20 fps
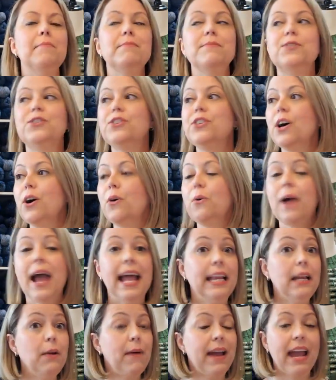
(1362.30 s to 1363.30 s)
So
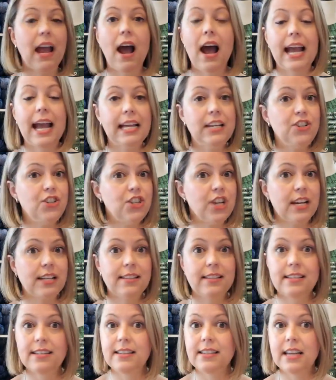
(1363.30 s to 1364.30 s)
anyway, I
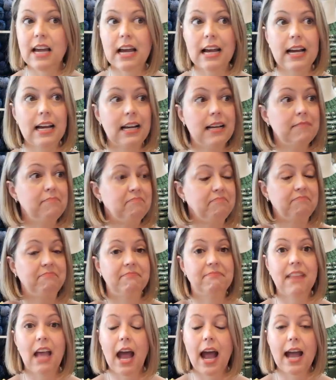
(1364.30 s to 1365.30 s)
just,
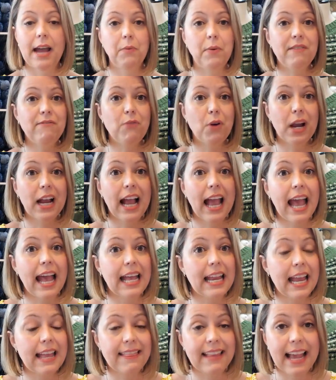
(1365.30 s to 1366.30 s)
I went for it,
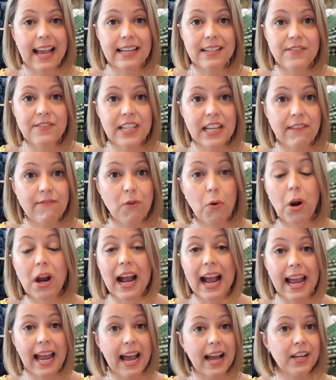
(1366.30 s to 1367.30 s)
and at the end of day 4,
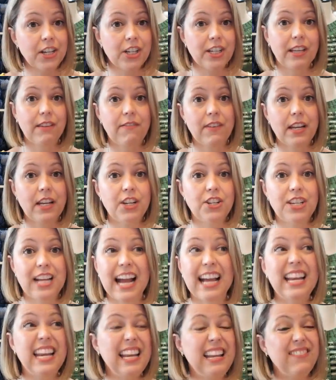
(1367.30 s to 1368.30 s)
I actually finished.
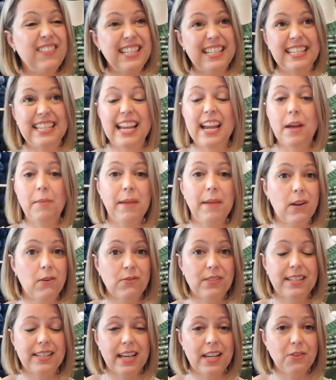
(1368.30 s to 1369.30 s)
I didn't even stay on my
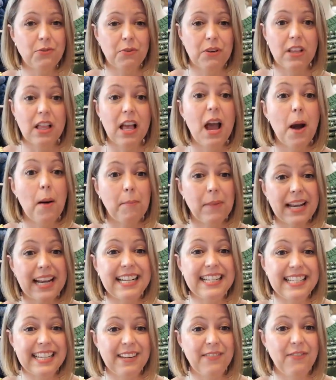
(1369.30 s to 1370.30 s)
own schedule, but I
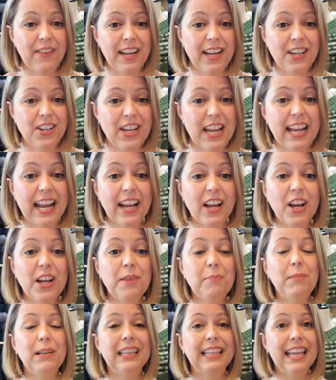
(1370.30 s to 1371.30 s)
did finish, and I
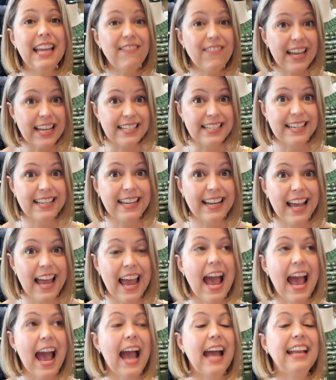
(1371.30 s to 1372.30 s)
couldn't believe it.
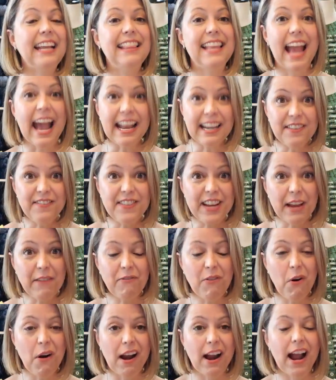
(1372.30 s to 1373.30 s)
And at the end of day
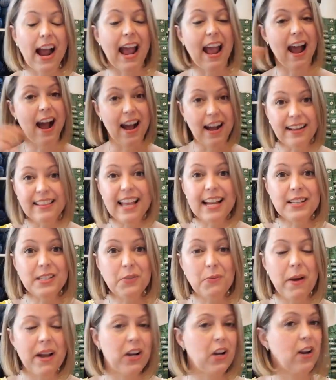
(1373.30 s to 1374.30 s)
4, I hung that
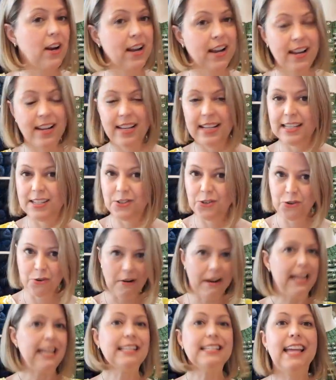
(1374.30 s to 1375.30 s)
sweater,
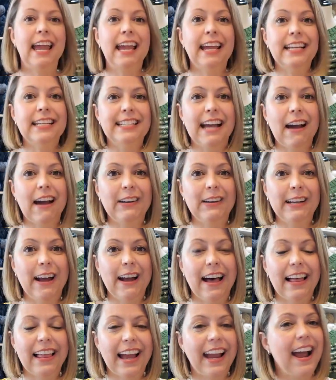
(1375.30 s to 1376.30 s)
strings hanging down and
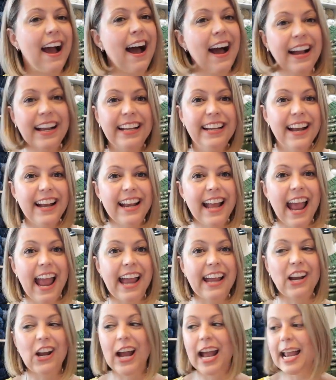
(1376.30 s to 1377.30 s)
all. I hung it on a
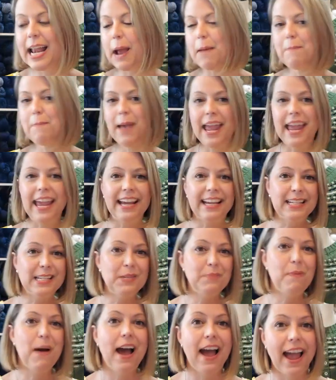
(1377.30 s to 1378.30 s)
hanger, and I
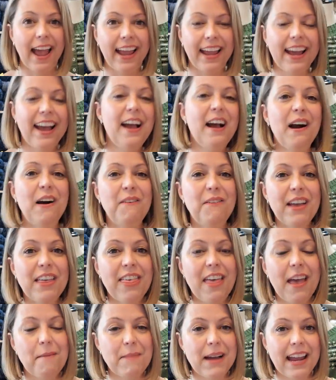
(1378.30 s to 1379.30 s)
panned by
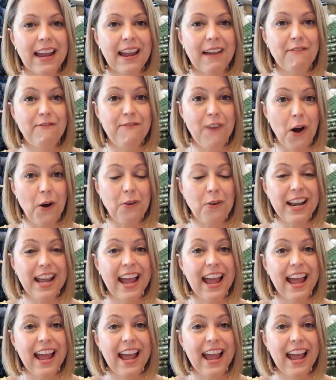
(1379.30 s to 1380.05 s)
with my phone.